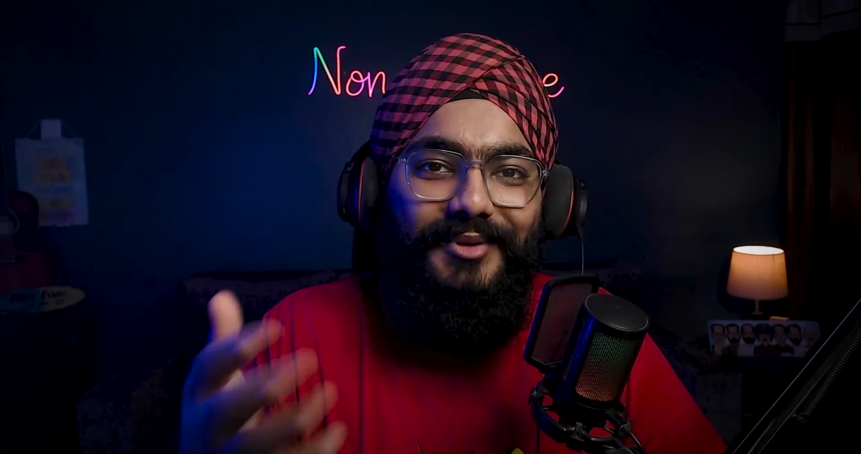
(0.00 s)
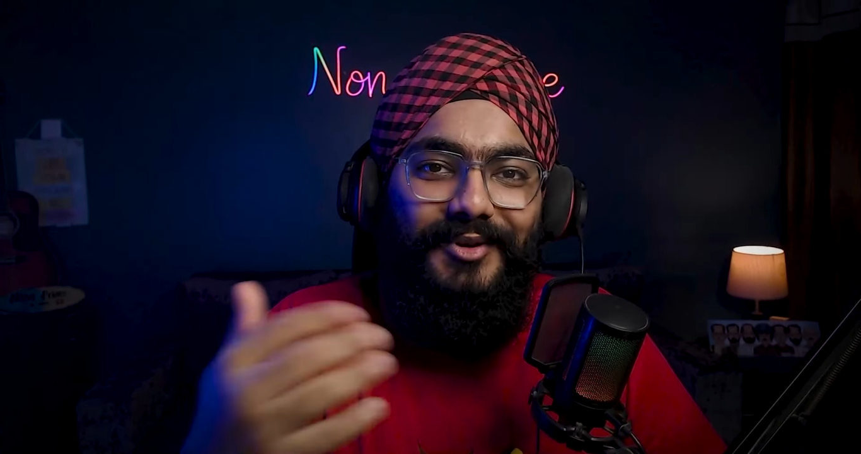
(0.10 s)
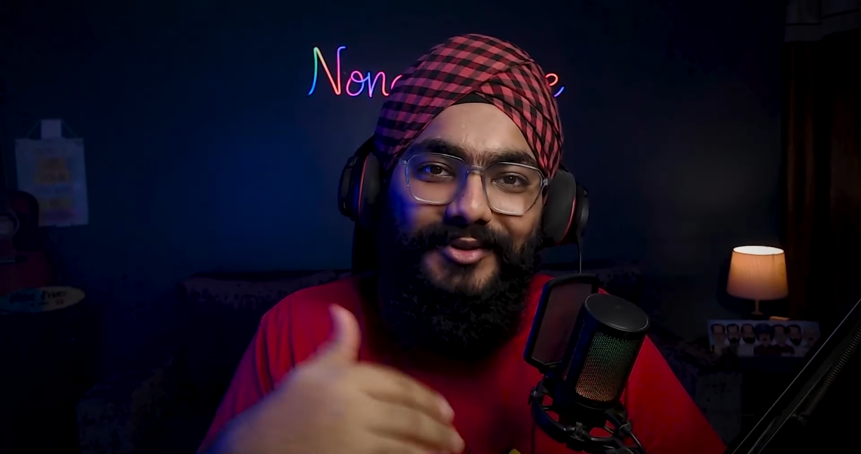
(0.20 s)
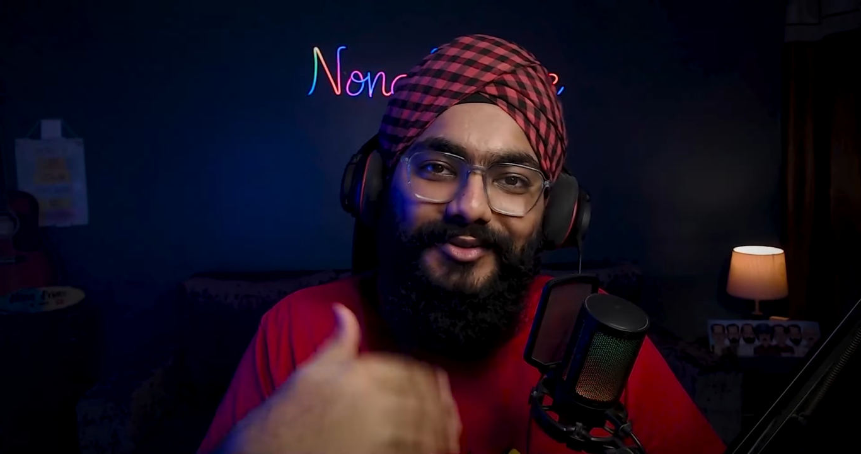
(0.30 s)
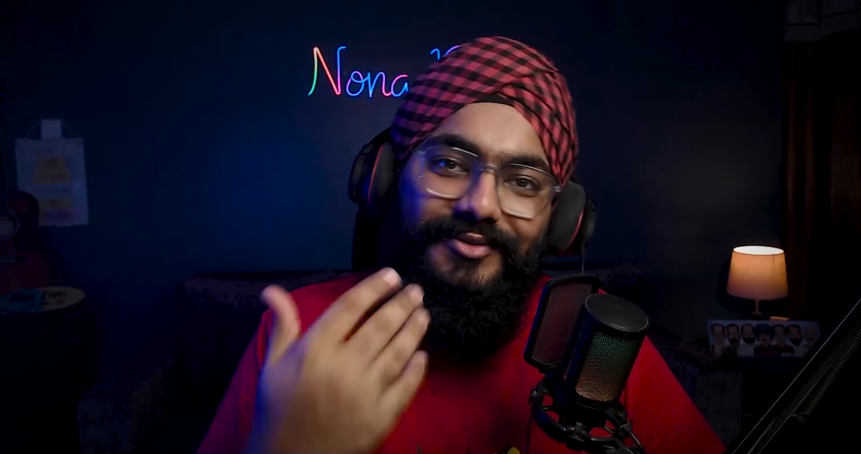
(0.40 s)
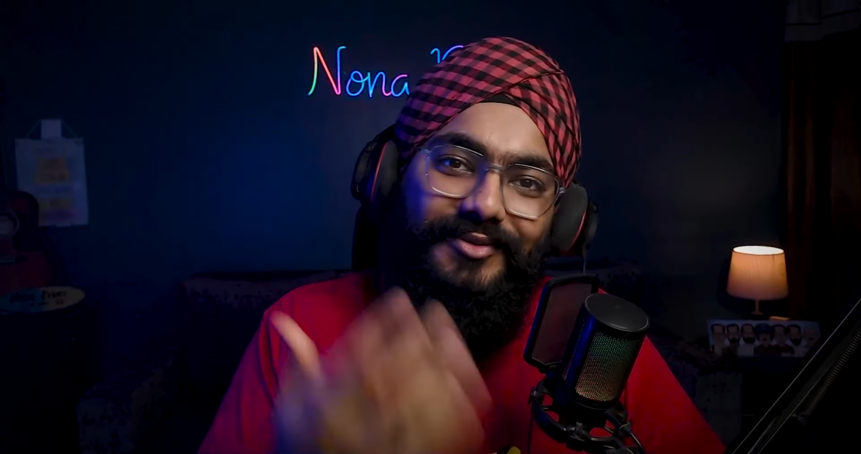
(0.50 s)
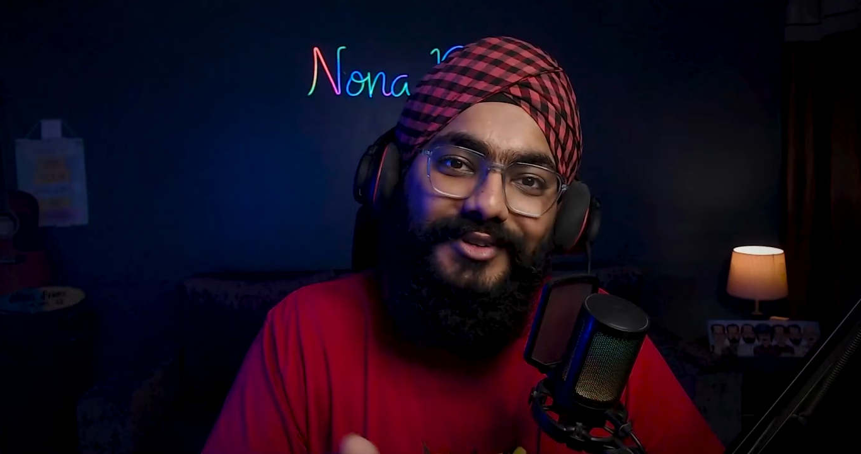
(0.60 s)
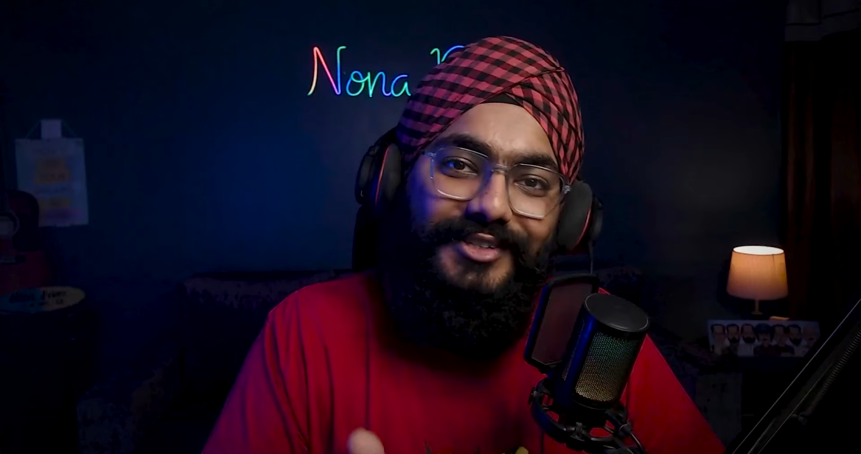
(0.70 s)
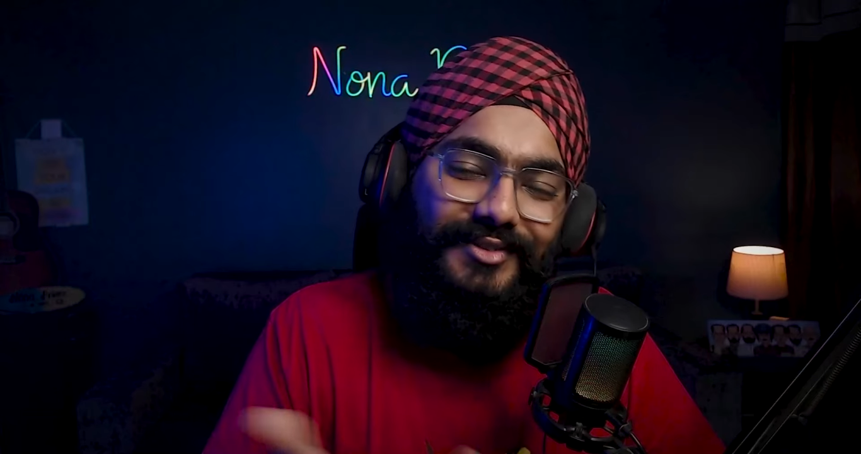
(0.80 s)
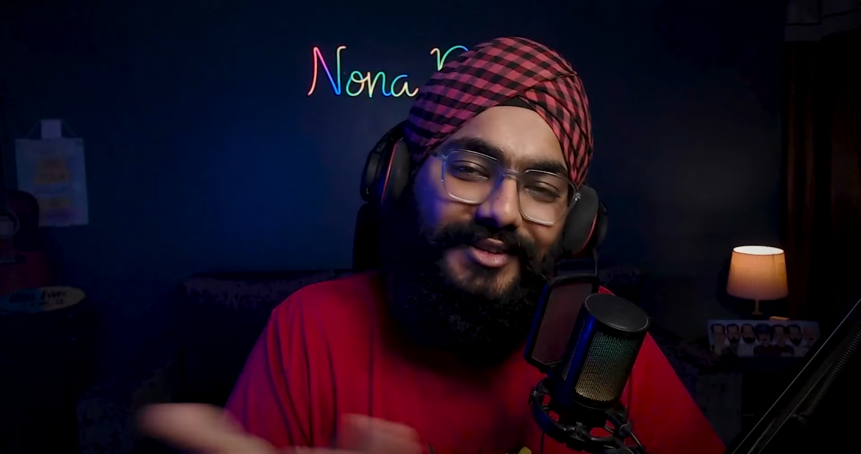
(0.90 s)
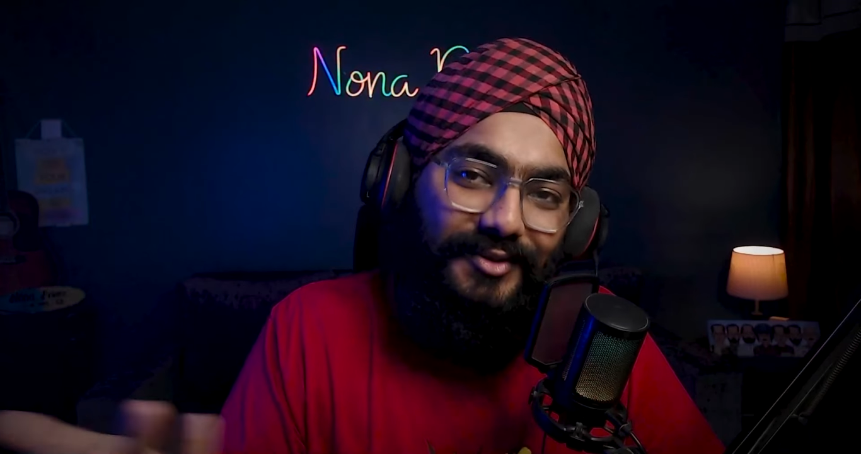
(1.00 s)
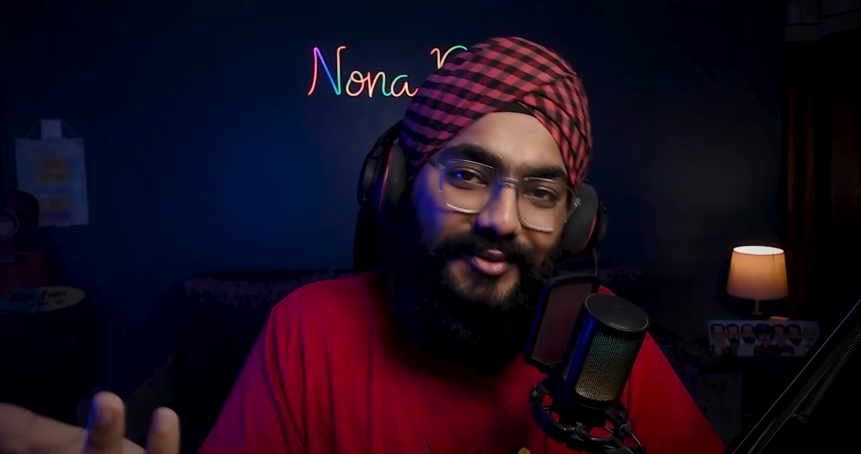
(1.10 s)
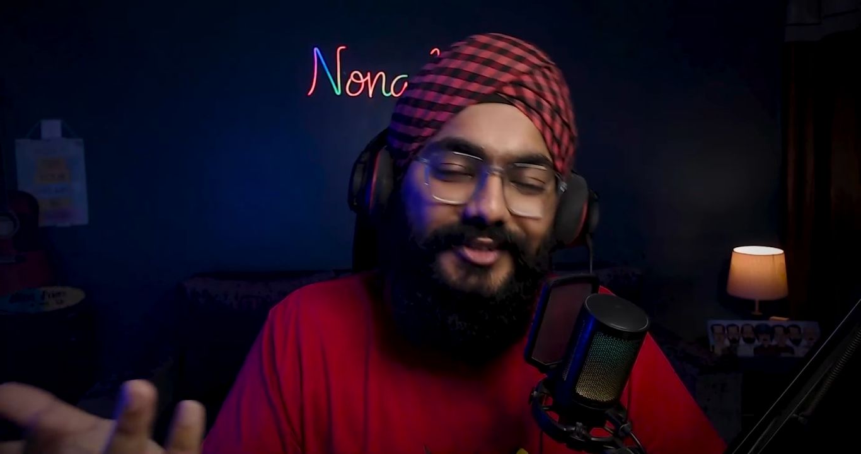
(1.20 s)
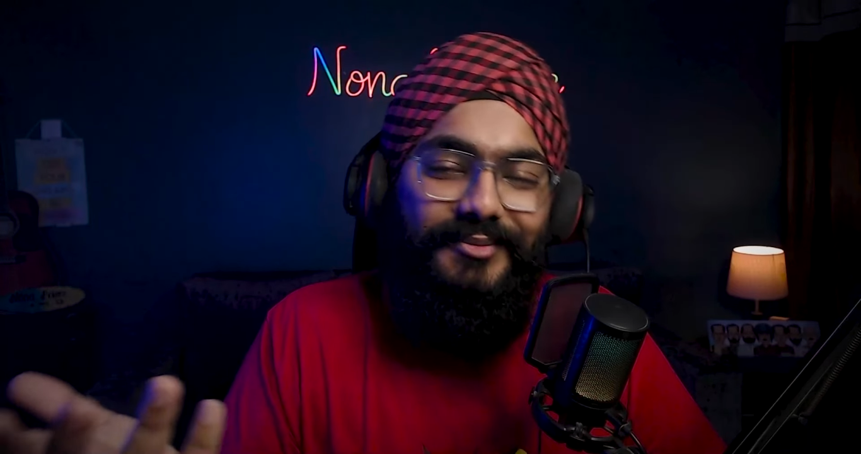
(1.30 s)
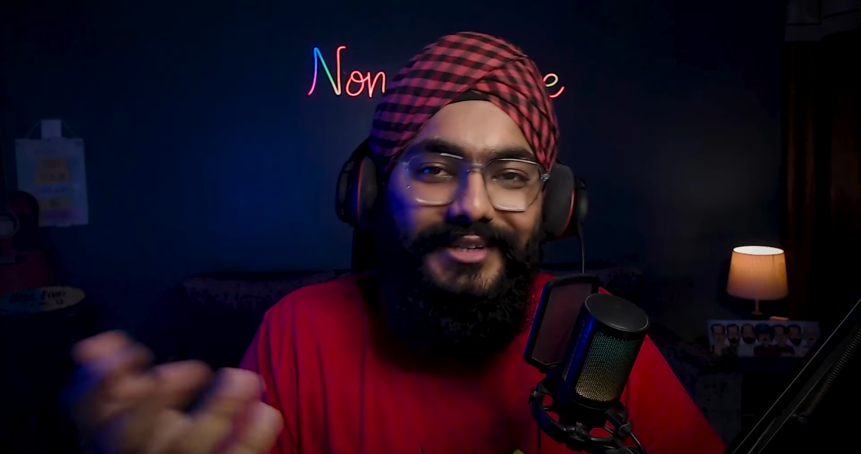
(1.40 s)
because for first one there were
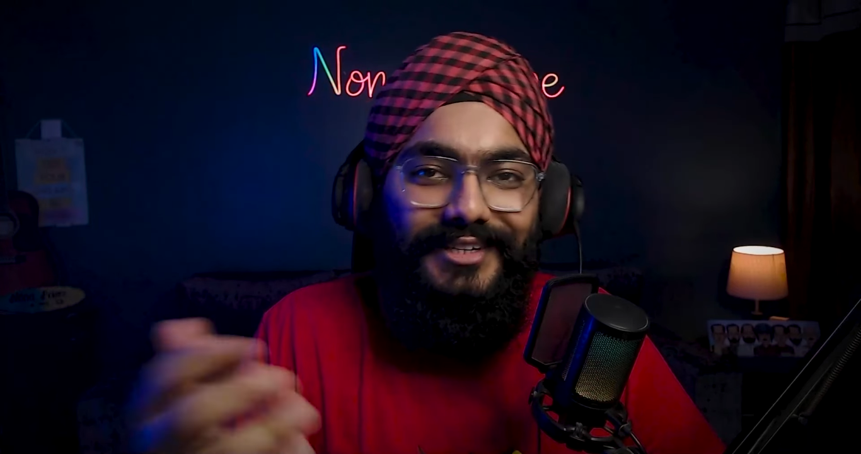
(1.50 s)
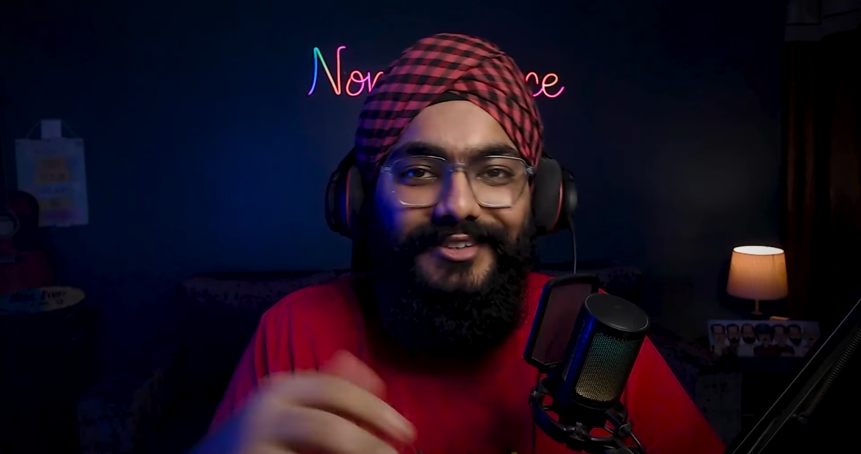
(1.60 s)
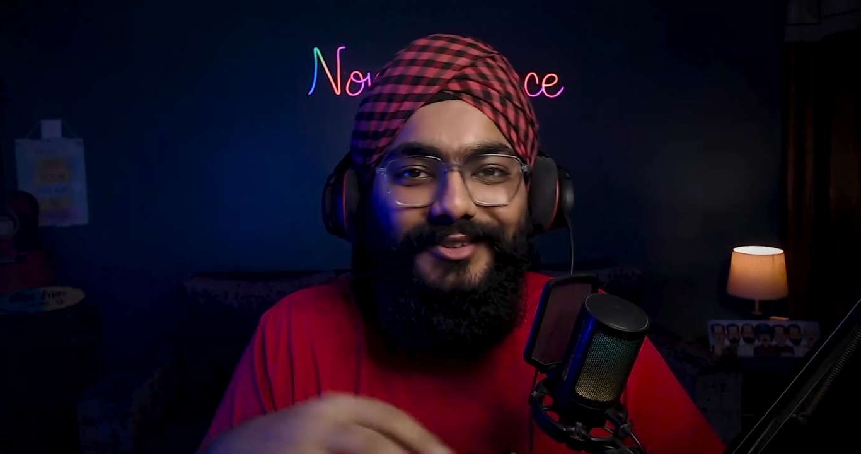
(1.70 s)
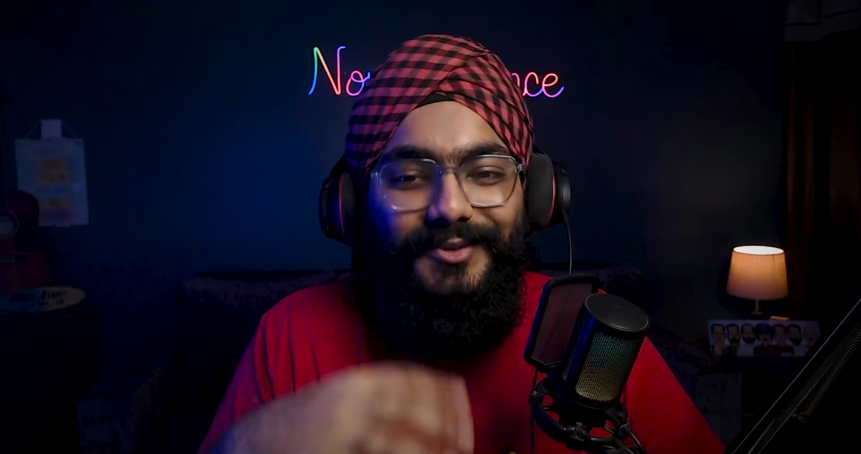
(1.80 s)
no expectations,